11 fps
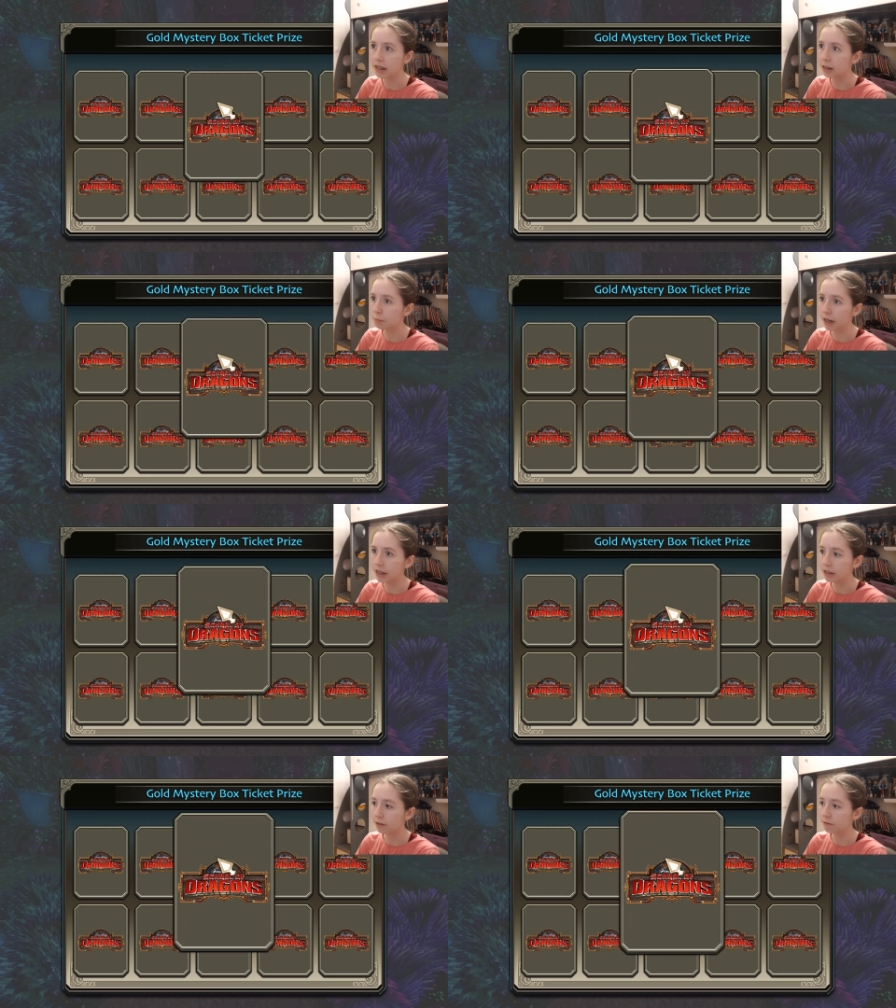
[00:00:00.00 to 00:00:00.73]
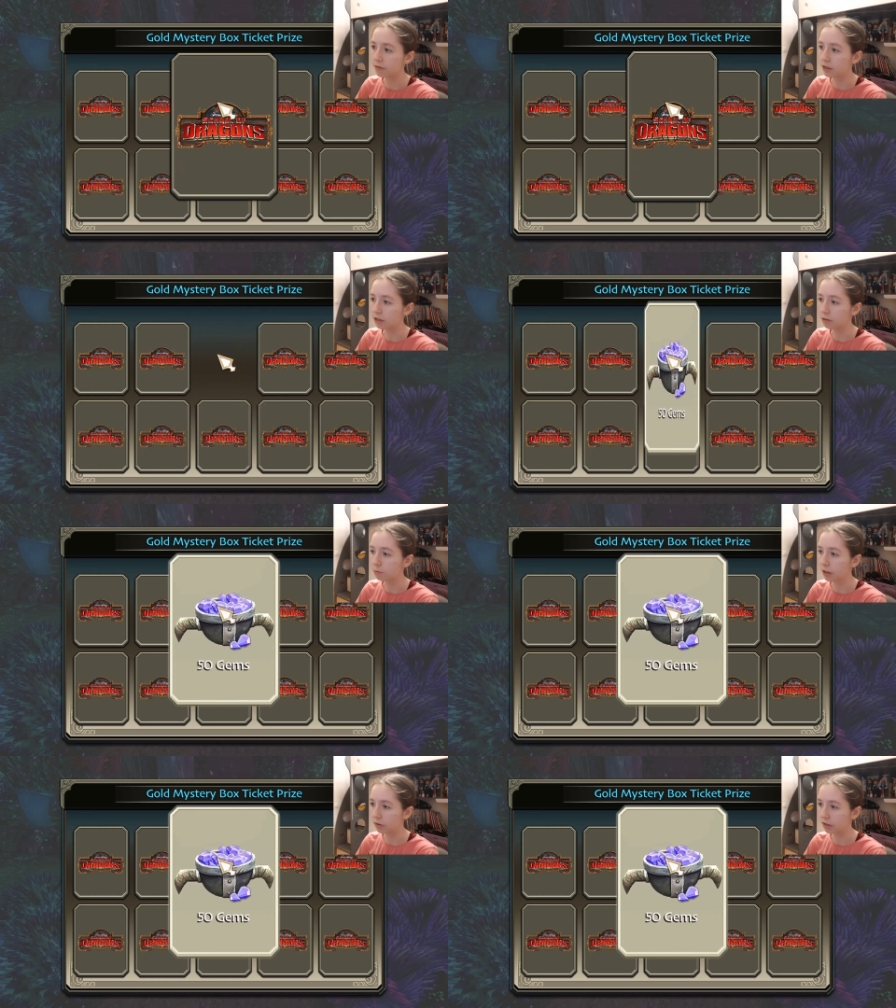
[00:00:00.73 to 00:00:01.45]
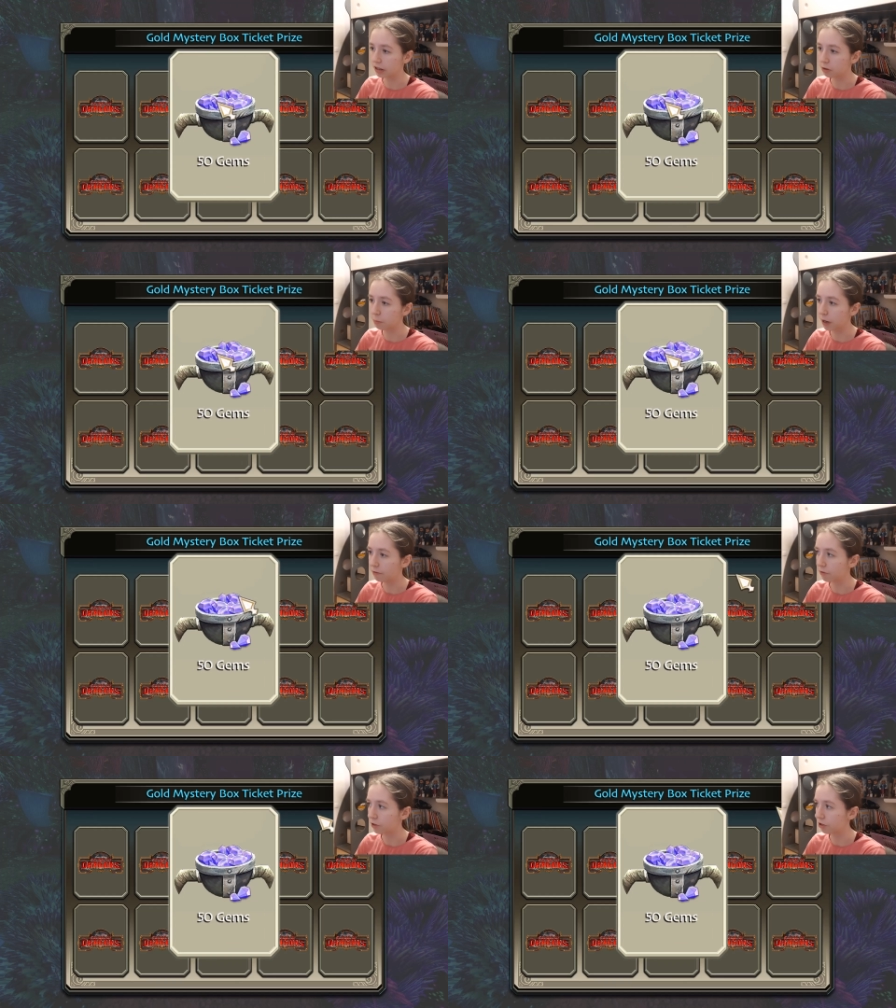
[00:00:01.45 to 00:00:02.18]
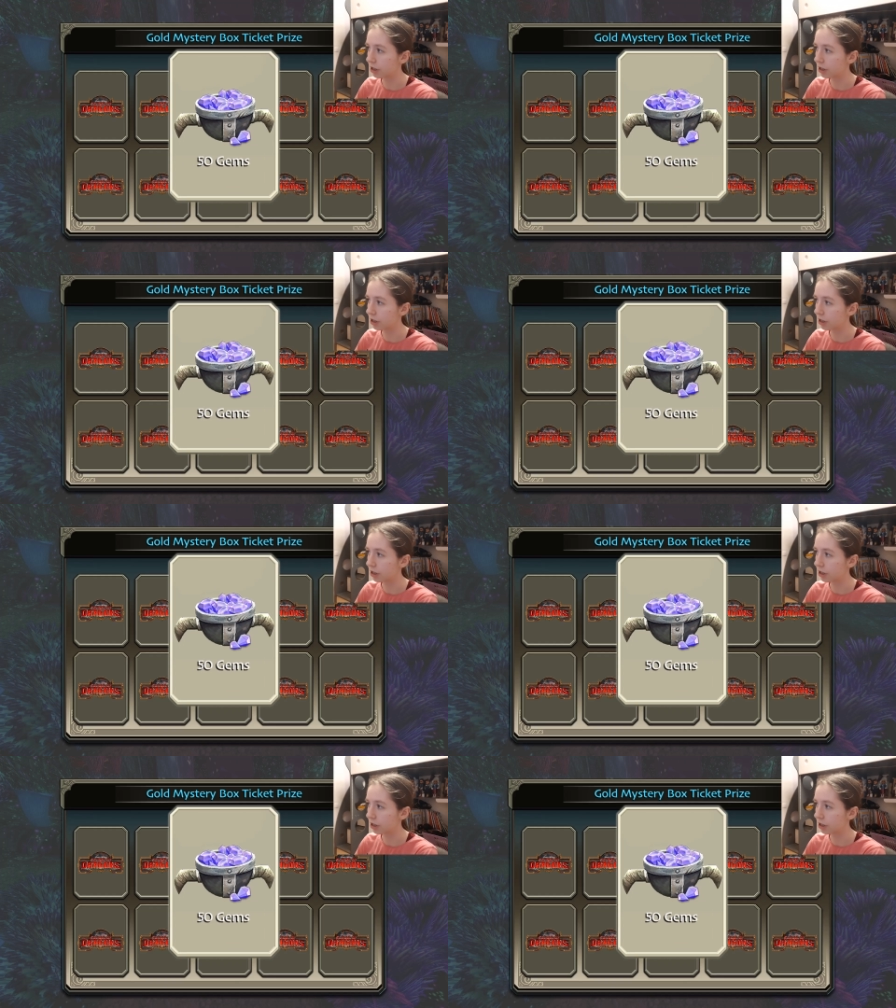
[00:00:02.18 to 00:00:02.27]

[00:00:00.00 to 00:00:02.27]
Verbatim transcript: i didn't buy any of the ones that you buy for